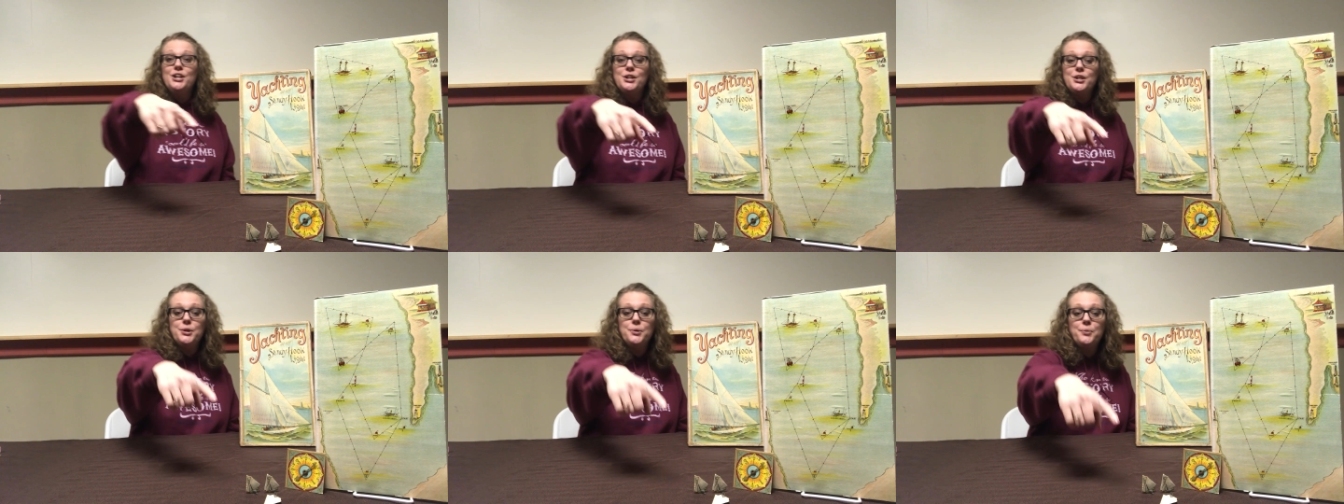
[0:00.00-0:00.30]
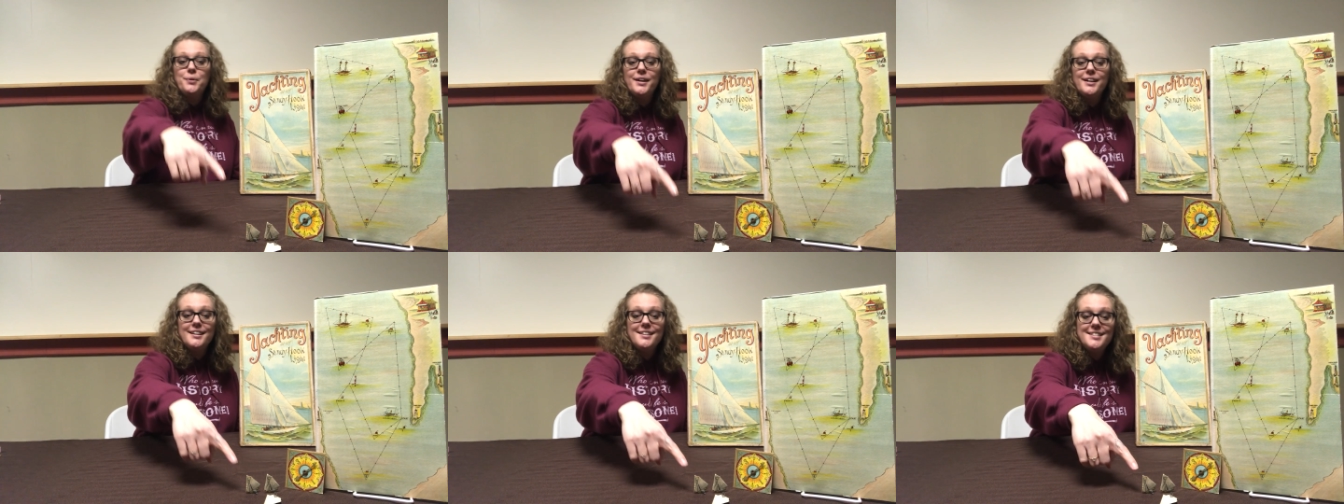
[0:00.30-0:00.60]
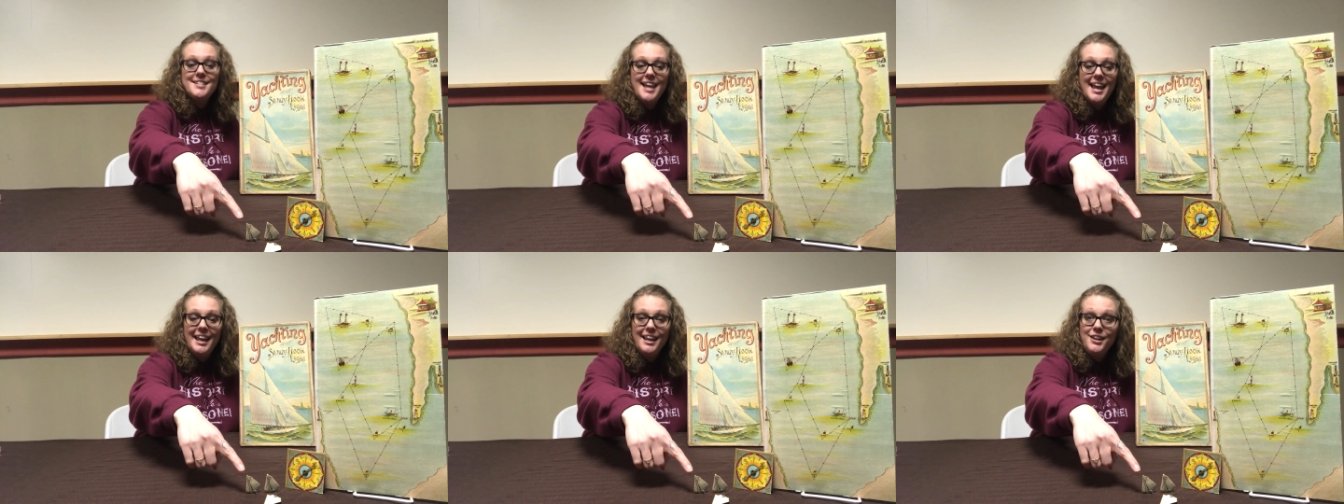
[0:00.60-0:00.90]
You would
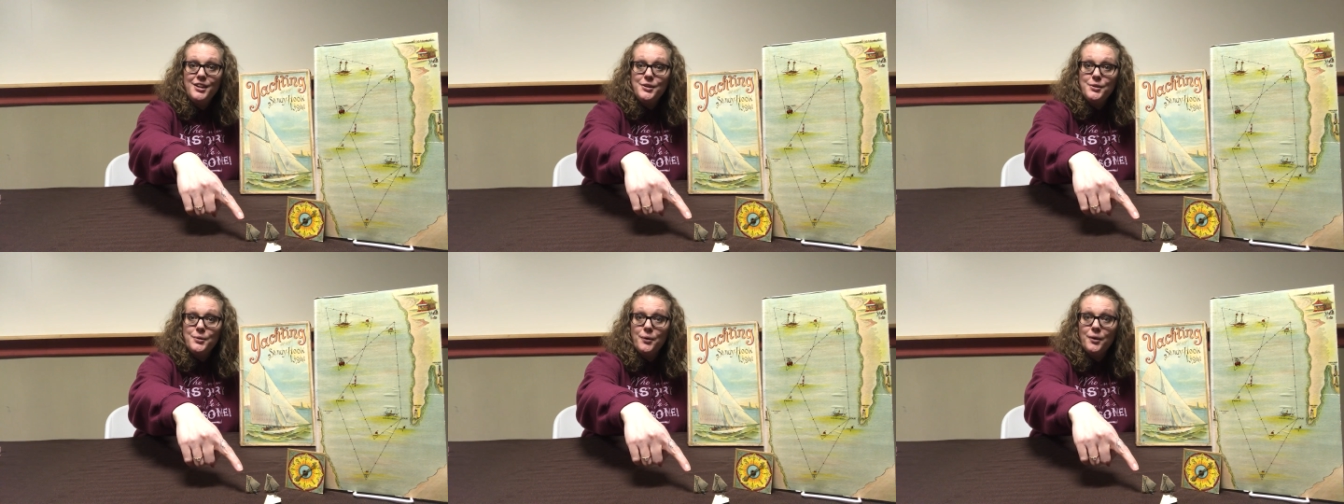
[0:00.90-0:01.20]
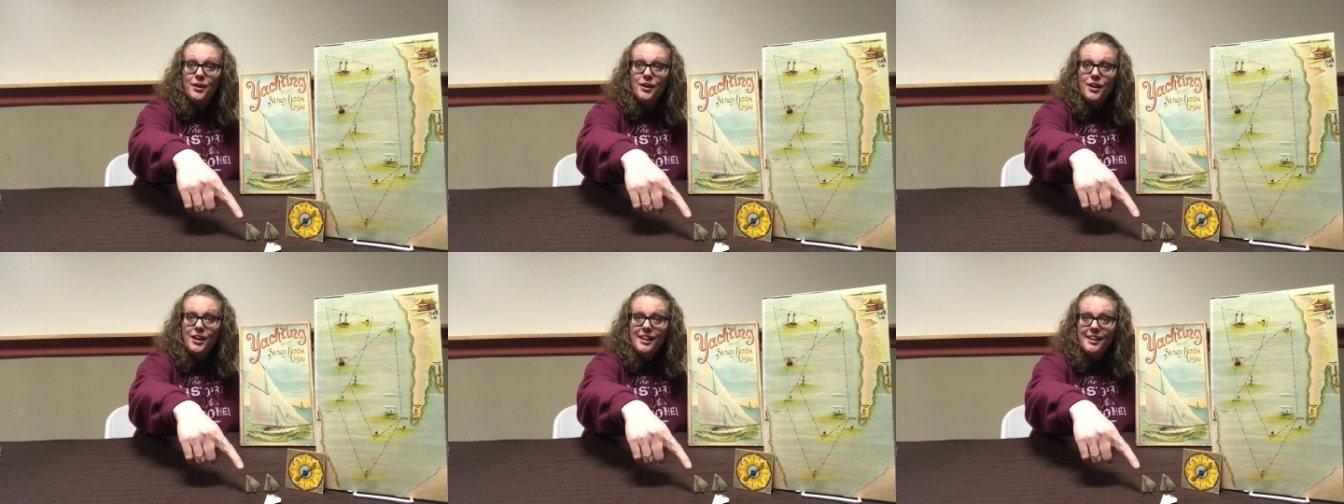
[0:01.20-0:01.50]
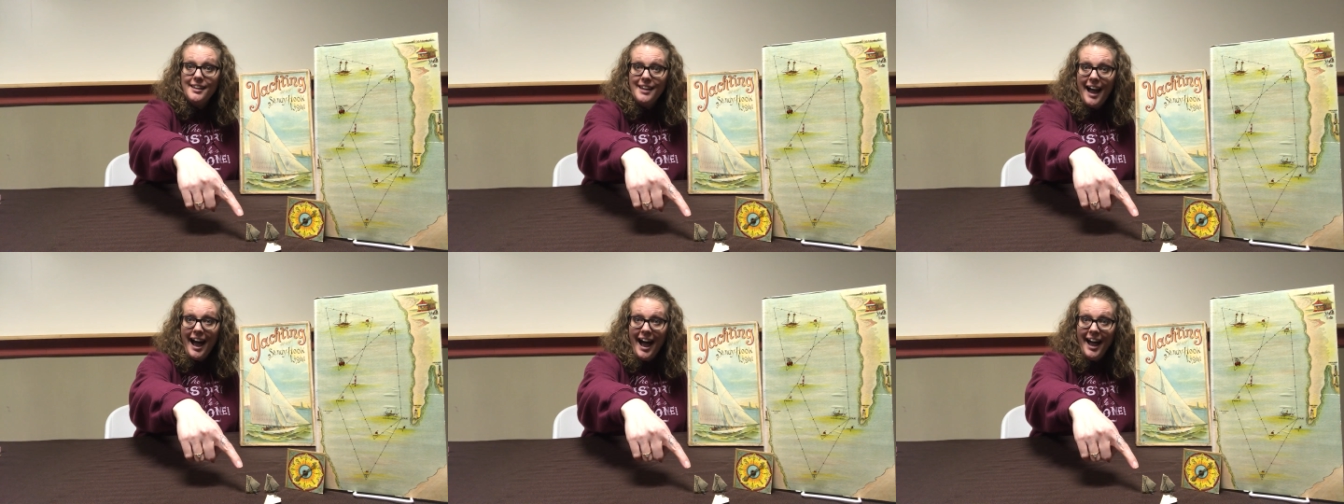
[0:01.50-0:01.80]
take your
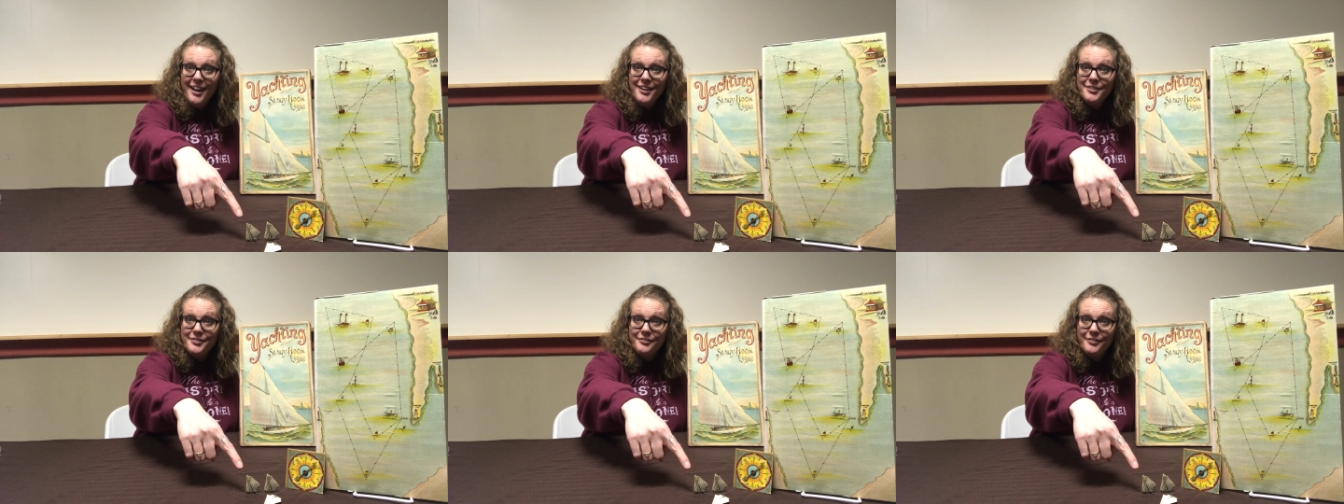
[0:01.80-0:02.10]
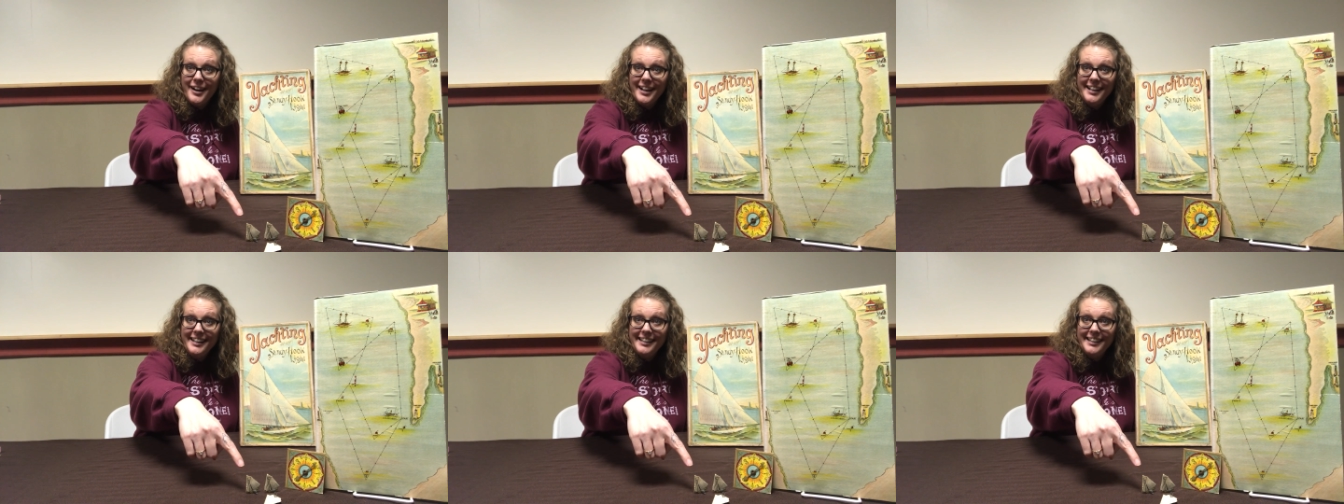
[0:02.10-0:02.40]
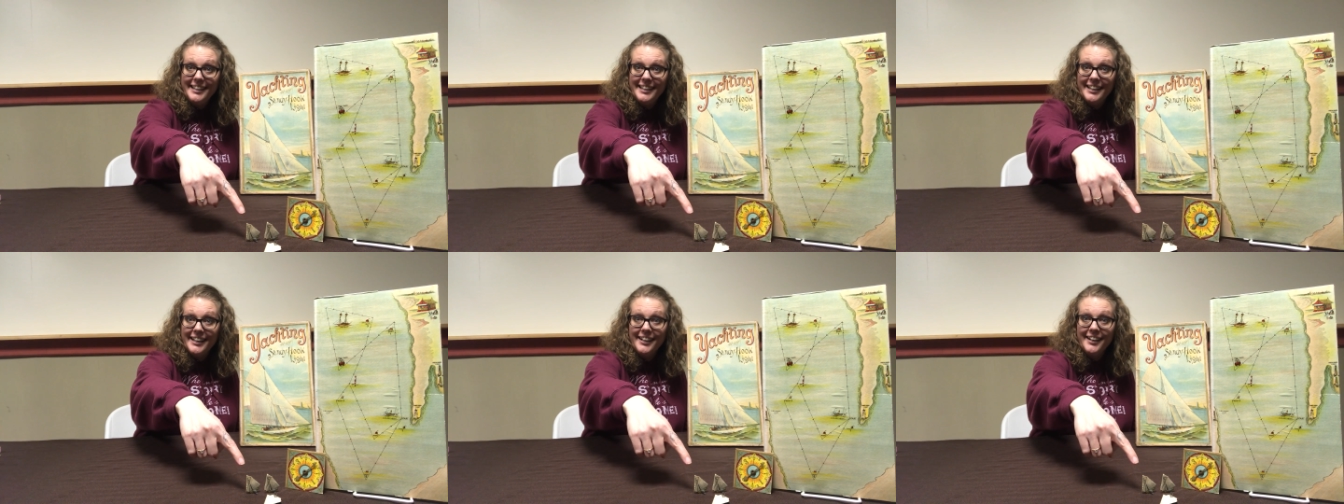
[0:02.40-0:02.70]
yacht right
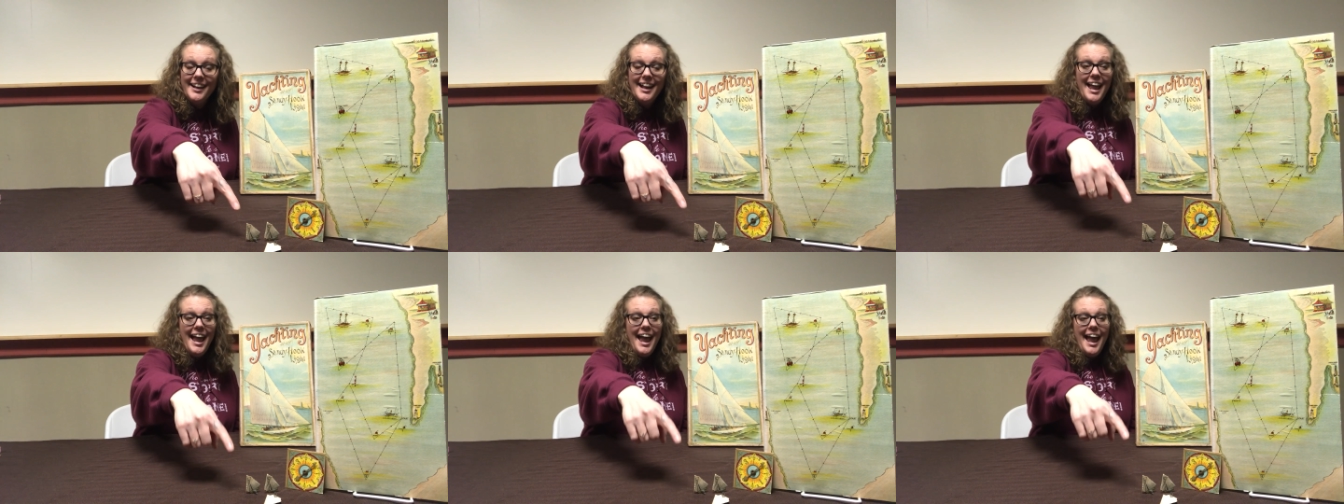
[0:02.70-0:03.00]
here